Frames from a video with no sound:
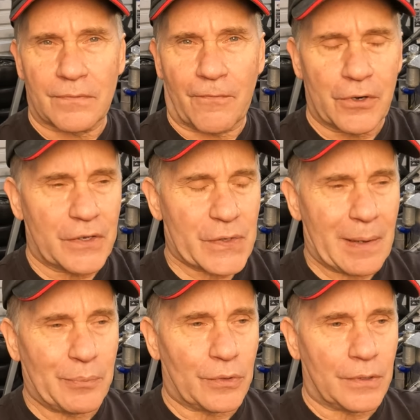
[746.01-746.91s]
For an
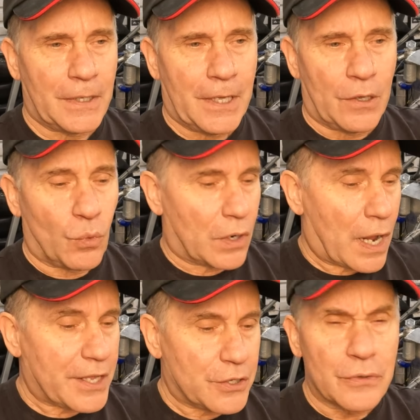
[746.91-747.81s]
example, where
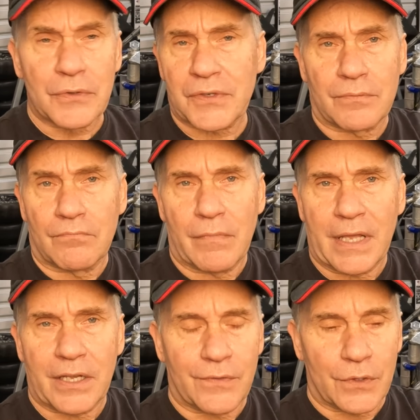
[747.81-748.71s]
I use, and
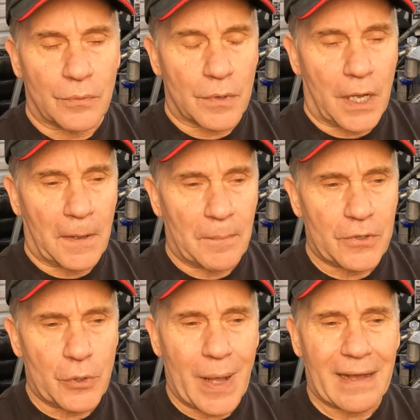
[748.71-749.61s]
many of you,
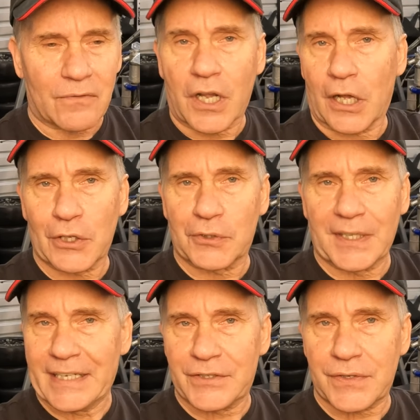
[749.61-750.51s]
you have colored
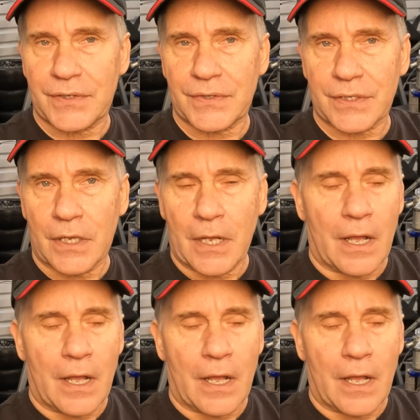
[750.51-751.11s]
lenses.